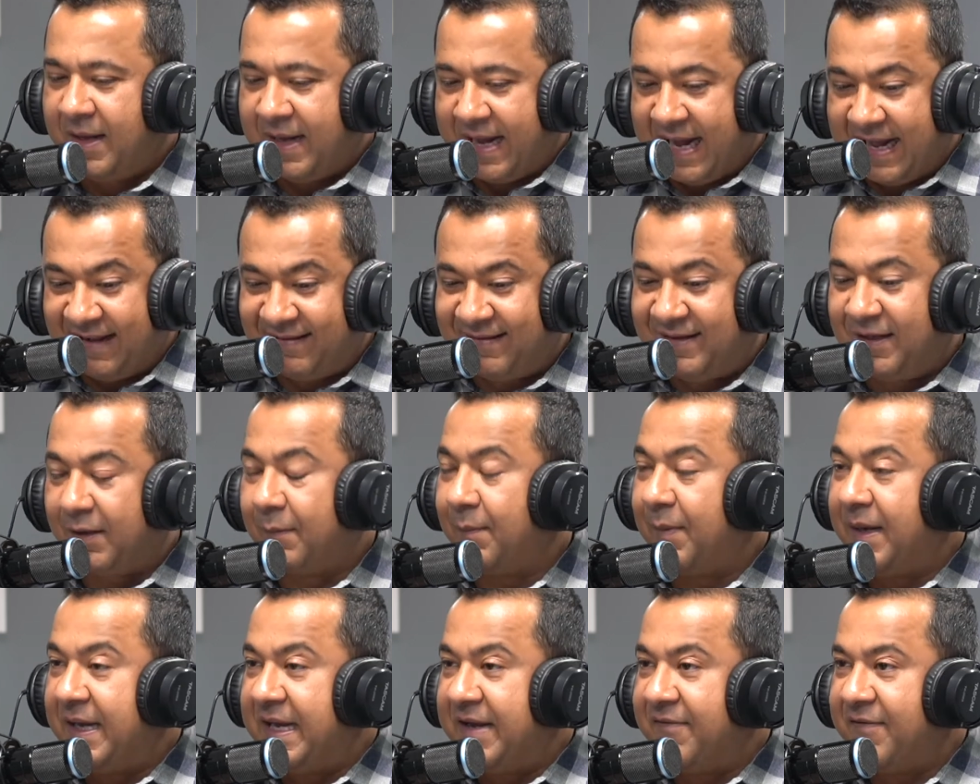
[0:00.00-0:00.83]
I still
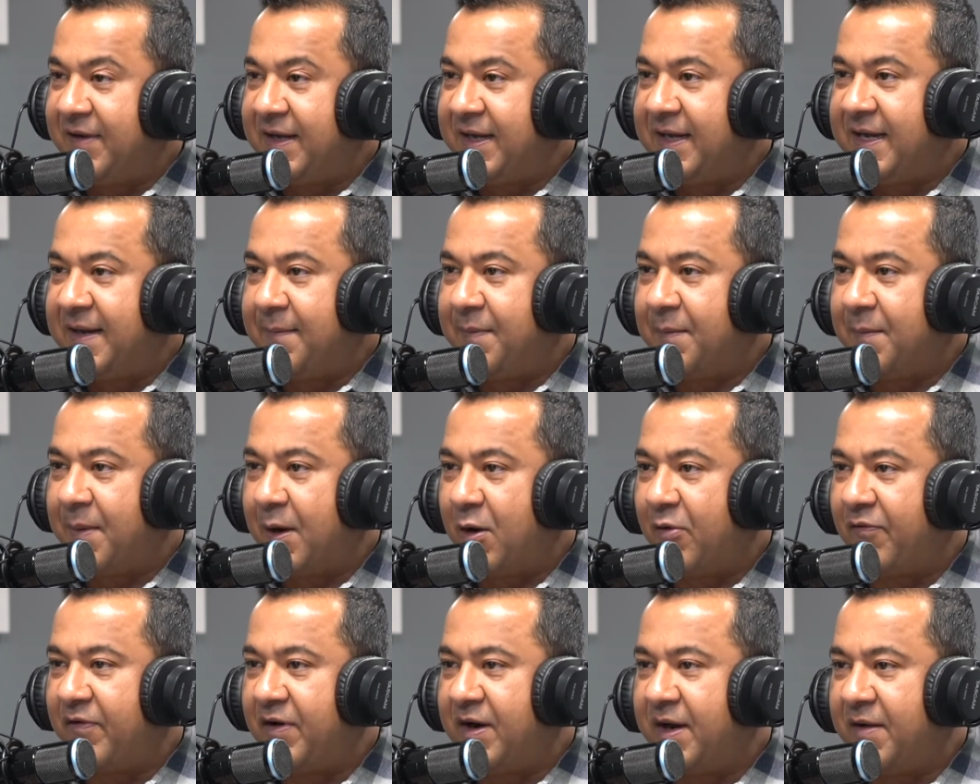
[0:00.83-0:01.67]
believe in keeping my
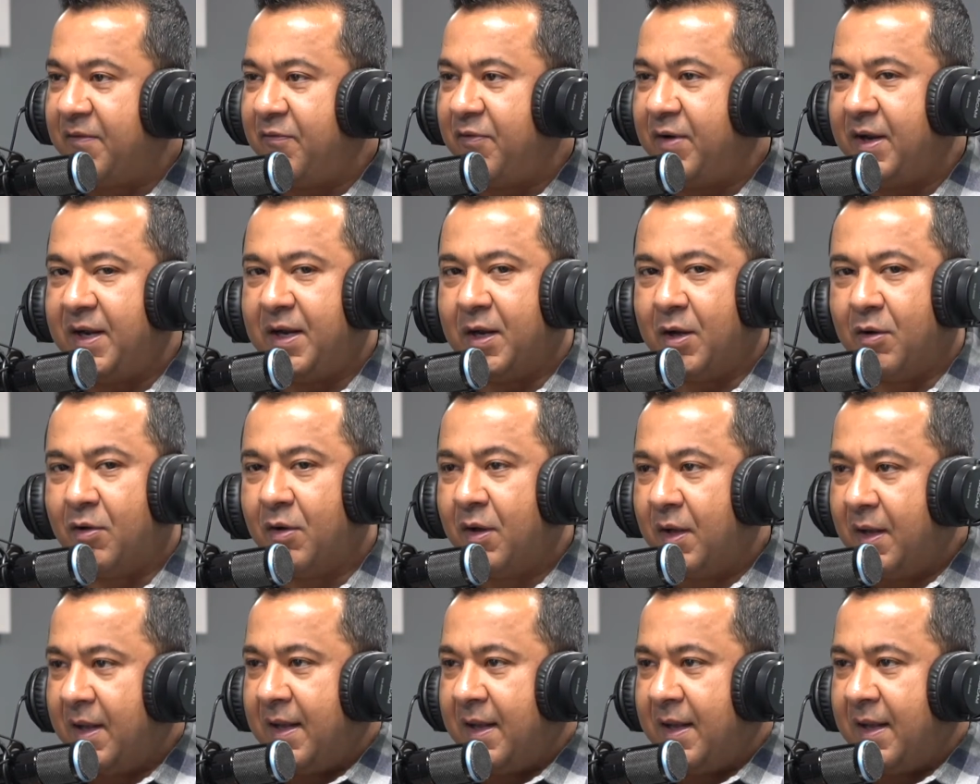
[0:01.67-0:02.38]
overhead really low.